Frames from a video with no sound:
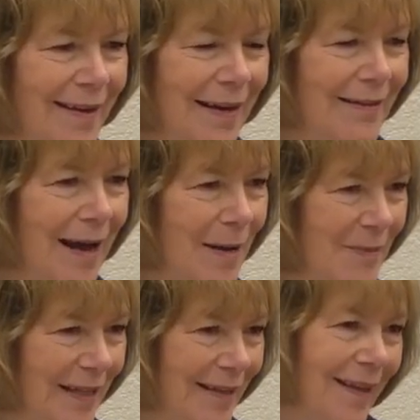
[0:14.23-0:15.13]

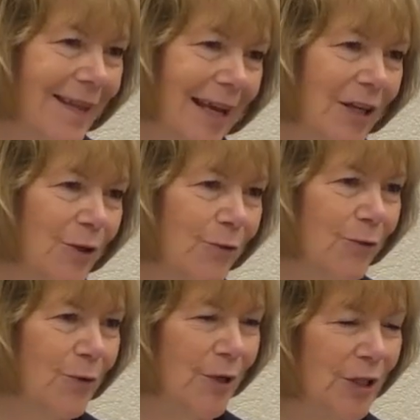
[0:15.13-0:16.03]
Abdi, thank you
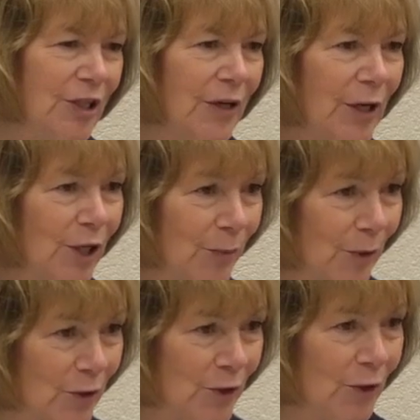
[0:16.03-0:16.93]
for sharing your
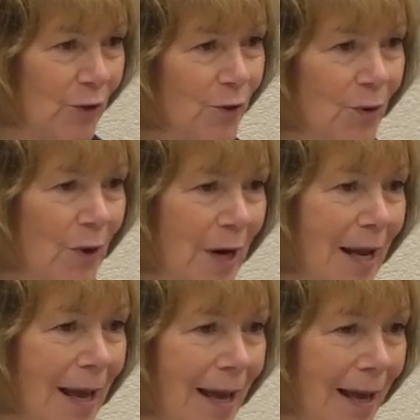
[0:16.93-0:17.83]
personal
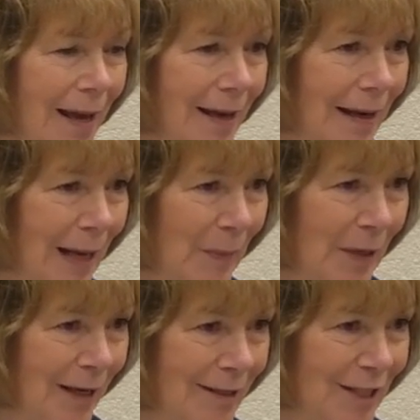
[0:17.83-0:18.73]
story and
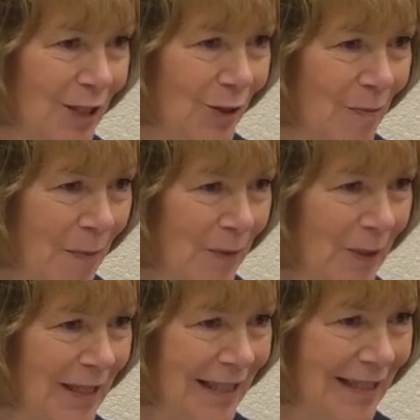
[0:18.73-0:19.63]
helping us to remember
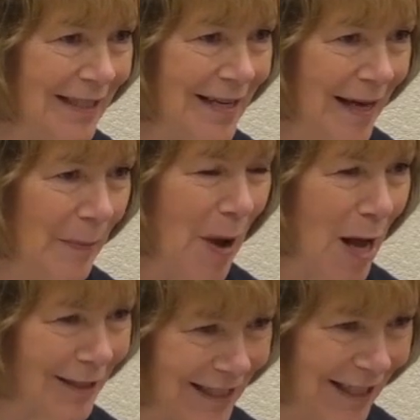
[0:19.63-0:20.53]
that this is not a
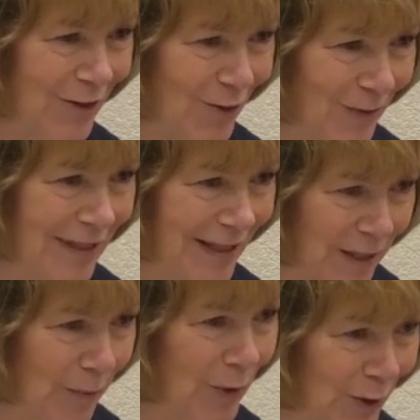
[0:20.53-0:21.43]
policy issue, this
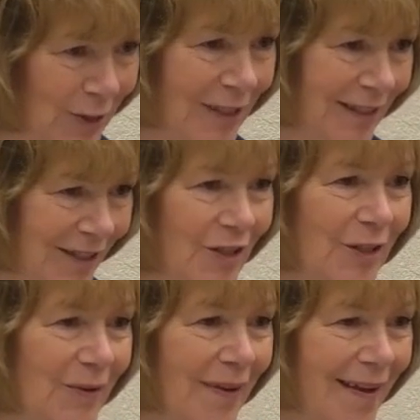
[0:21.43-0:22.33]
is a personal
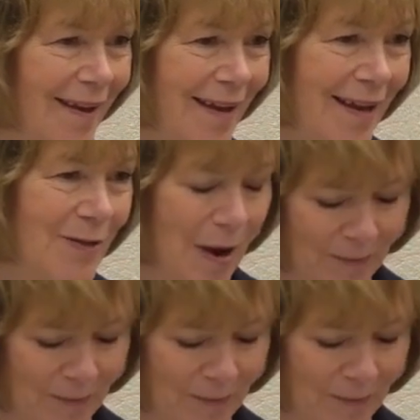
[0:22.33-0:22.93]
issue. So